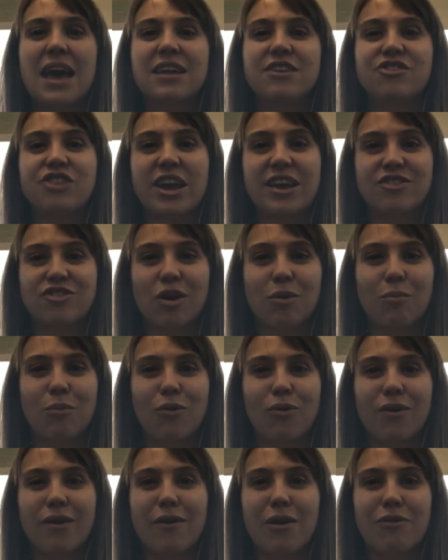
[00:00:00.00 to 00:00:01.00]

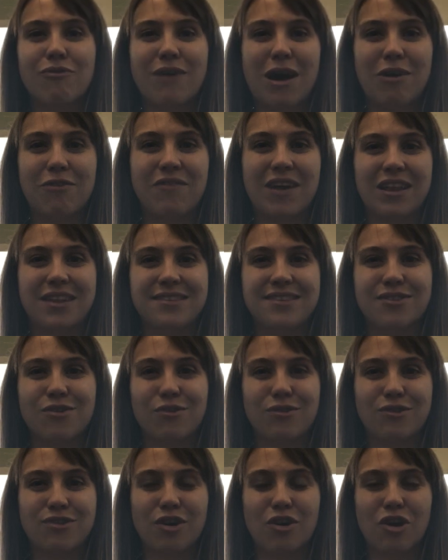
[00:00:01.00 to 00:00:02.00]

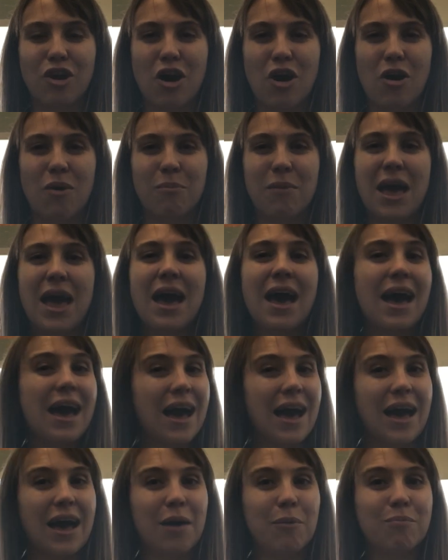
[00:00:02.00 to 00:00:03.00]
j.walker@ralphallenSchool.com,
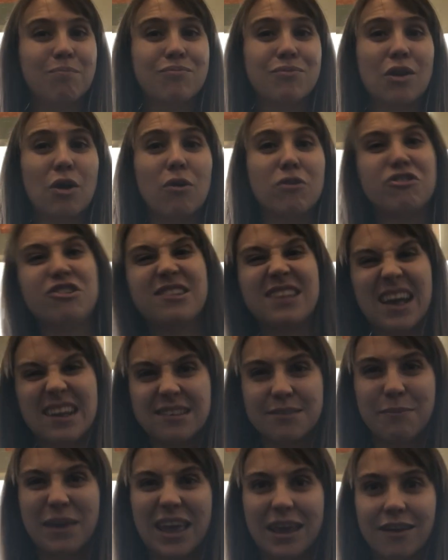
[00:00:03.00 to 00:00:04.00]
or just
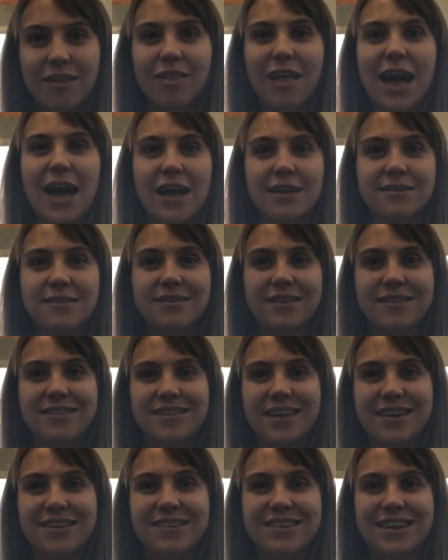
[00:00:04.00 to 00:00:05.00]
ask me in class,
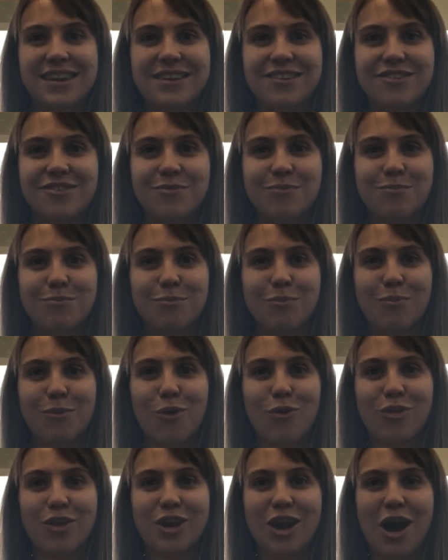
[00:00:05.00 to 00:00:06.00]
since I teach
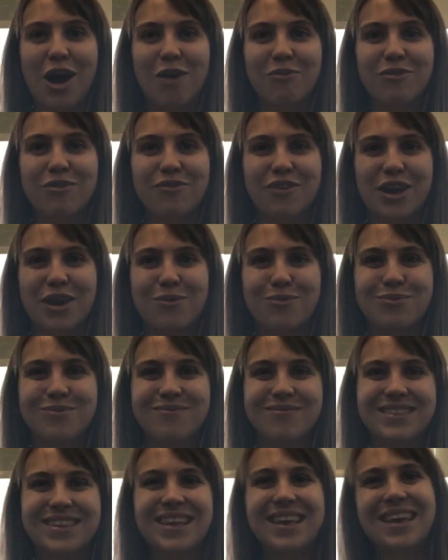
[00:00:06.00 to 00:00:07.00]
more than half of you.
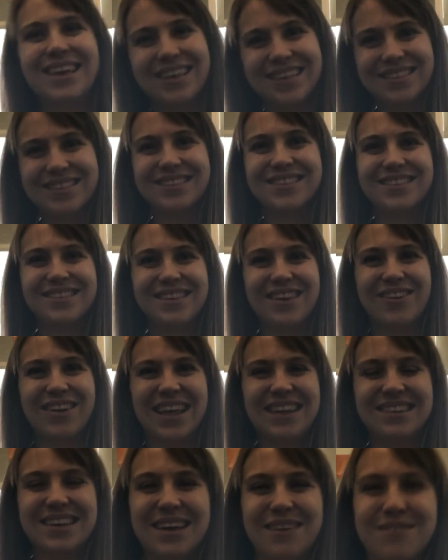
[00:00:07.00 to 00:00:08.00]
See you
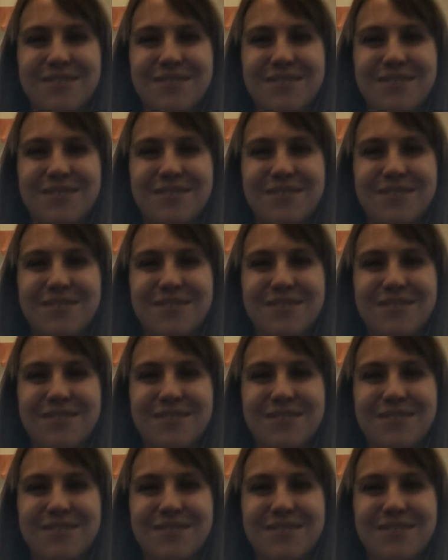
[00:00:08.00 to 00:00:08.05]
later.